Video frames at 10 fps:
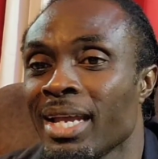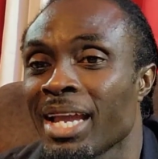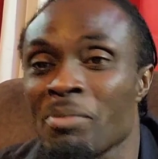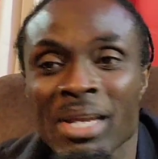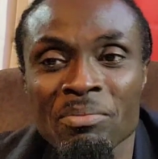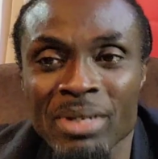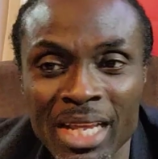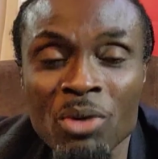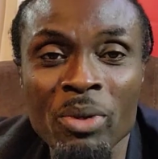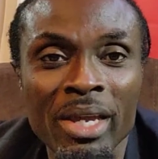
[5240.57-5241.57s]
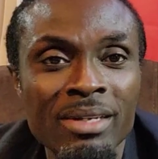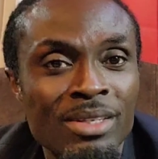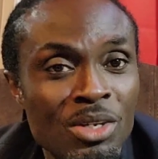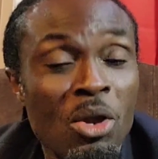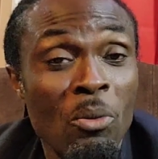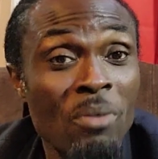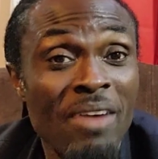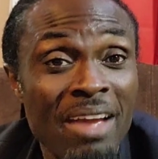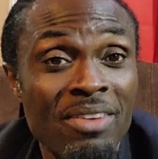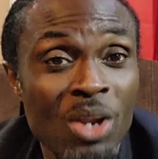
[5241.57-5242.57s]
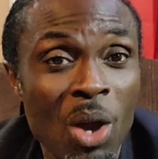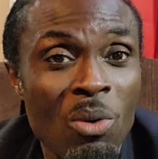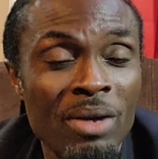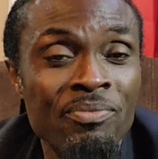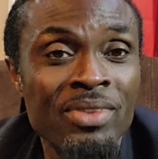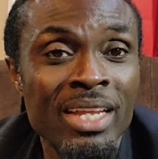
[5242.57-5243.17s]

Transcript: Amen. But anyway, revival hour,